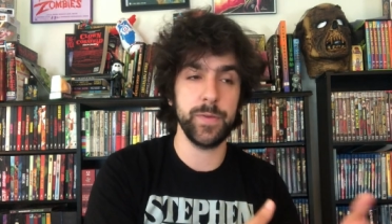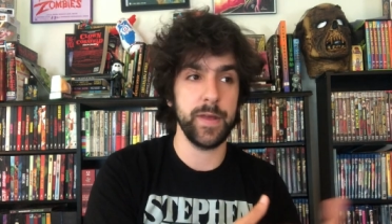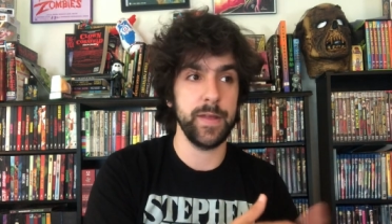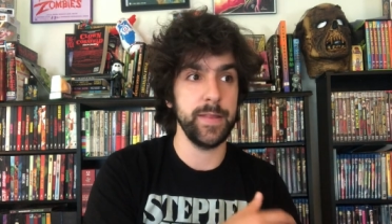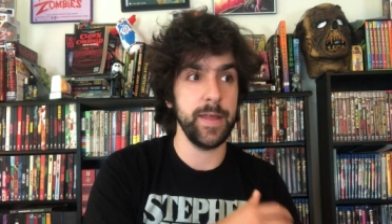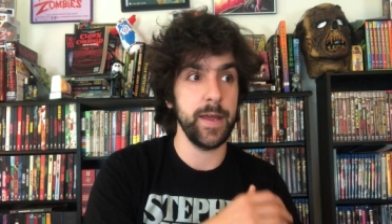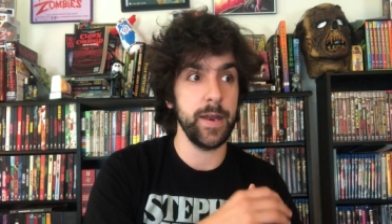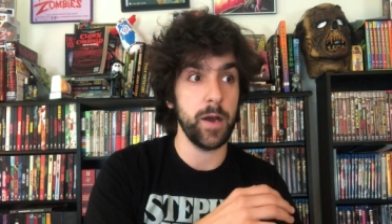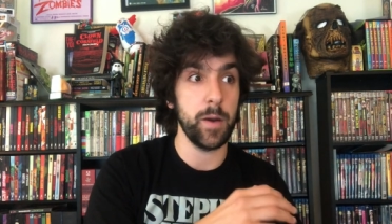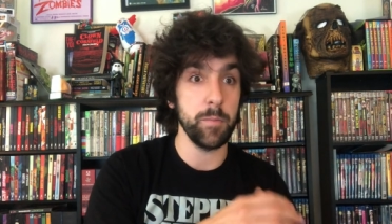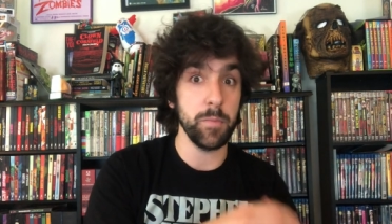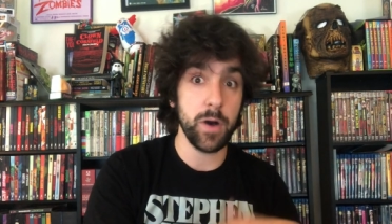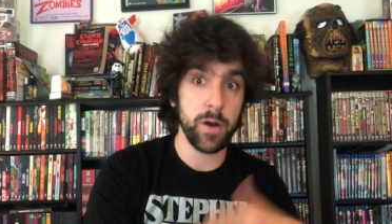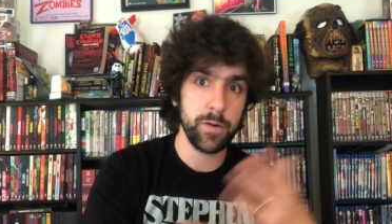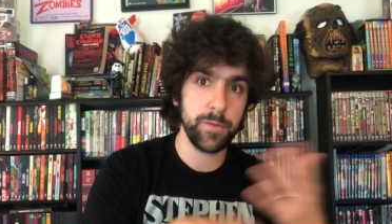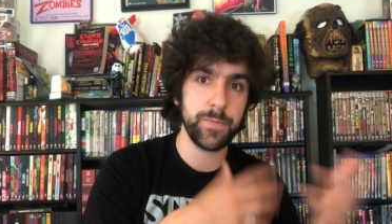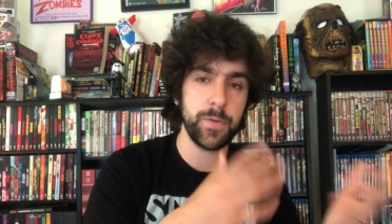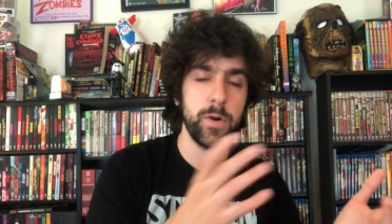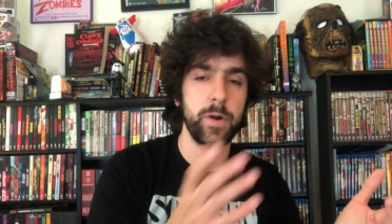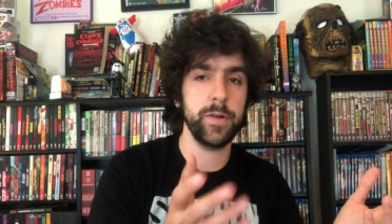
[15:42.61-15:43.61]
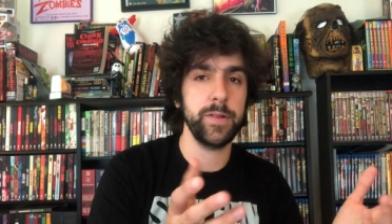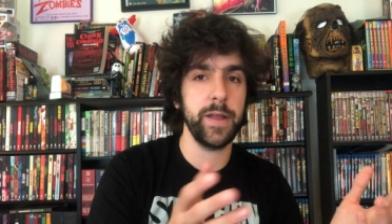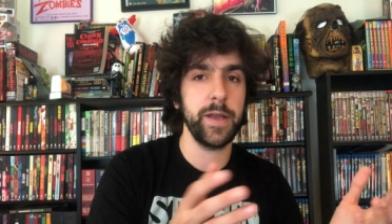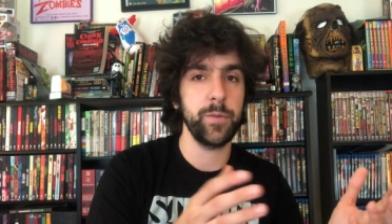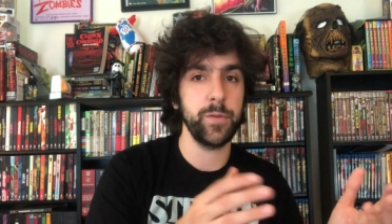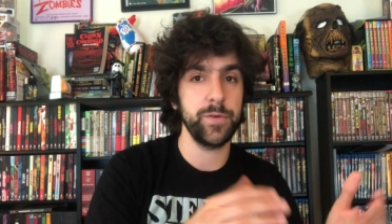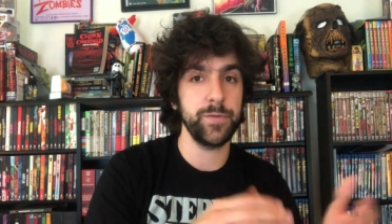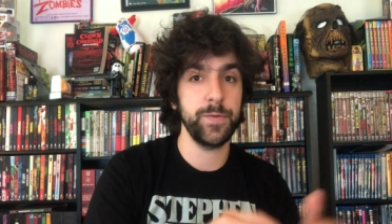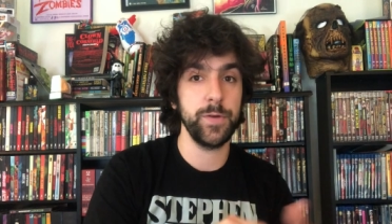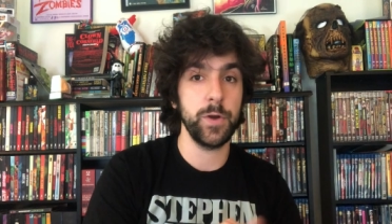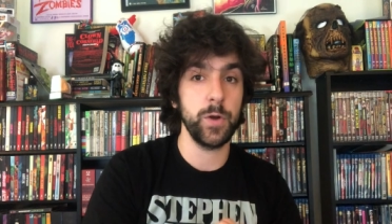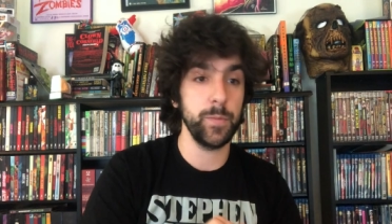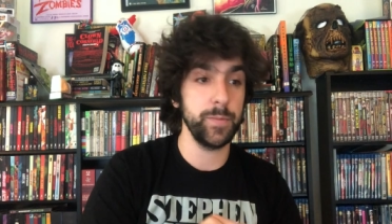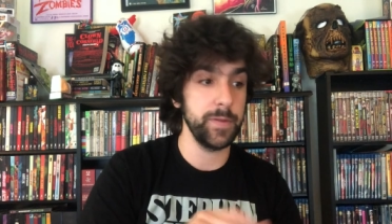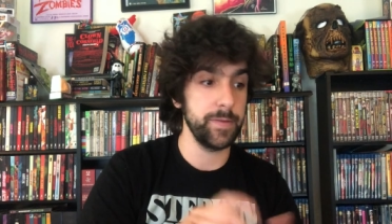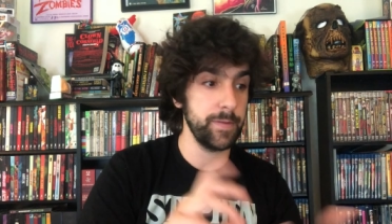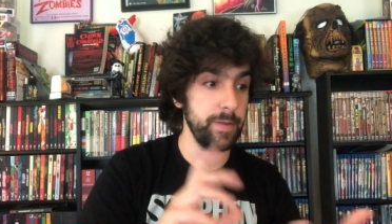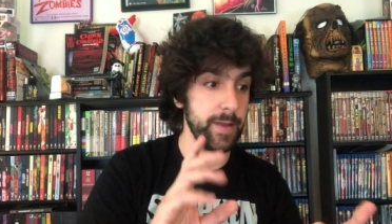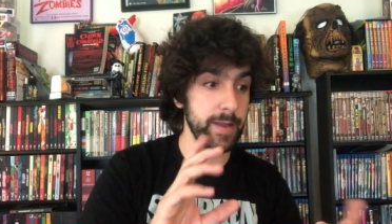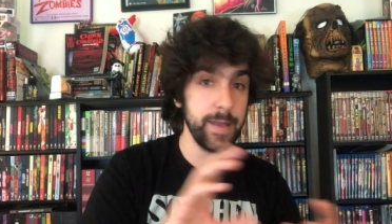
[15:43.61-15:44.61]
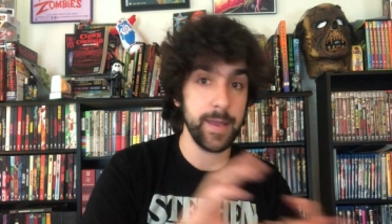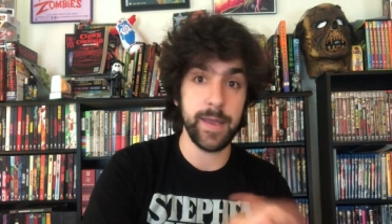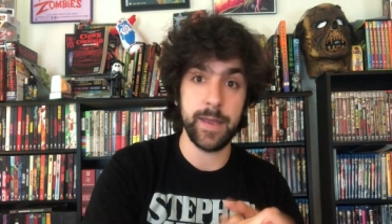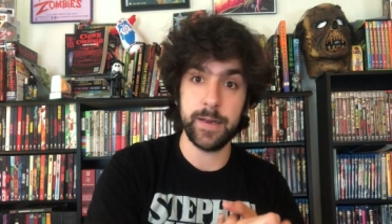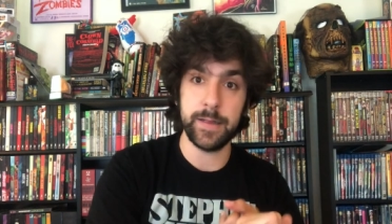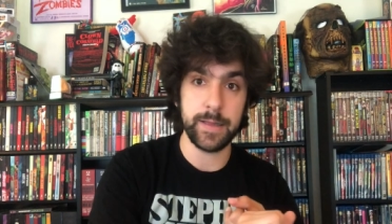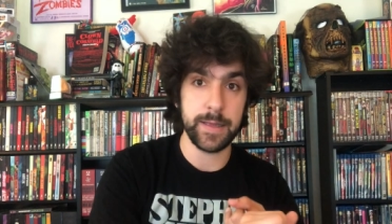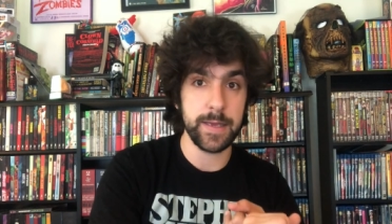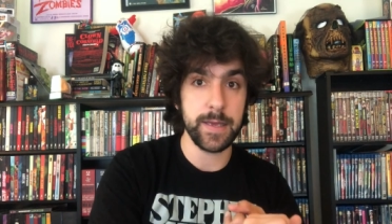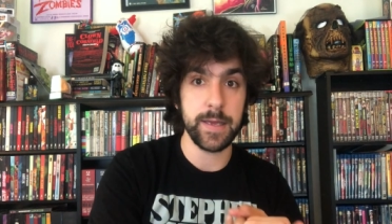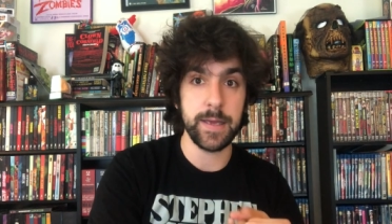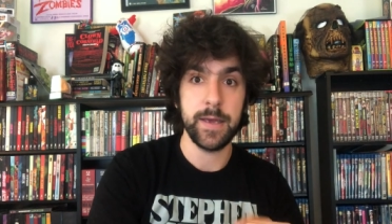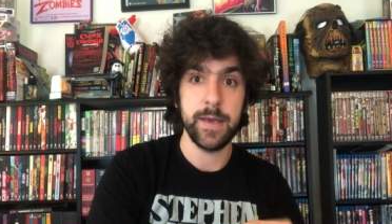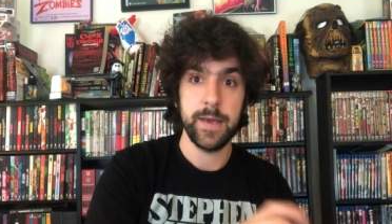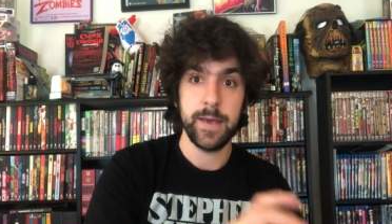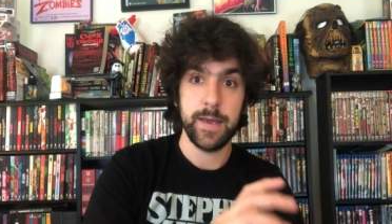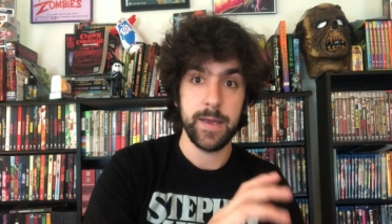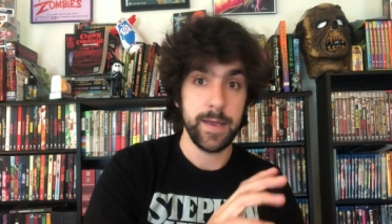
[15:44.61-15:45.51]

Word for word: and then among foreign language films, it's like Italy